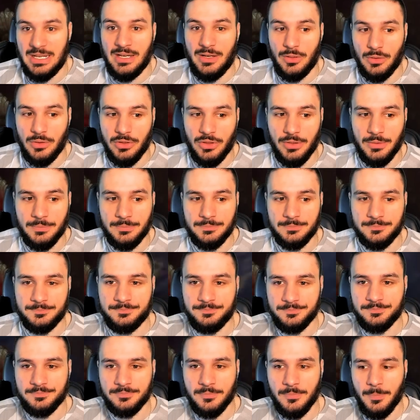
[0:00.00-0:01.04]
health.
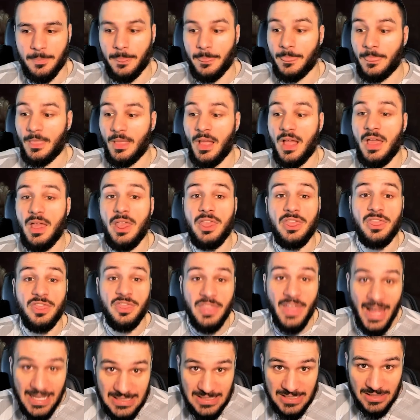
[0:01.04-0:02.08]

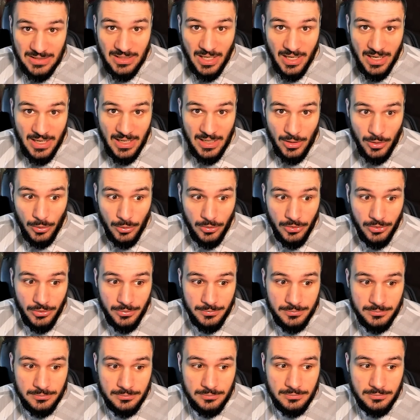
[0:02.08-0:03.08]
That's a lot of health.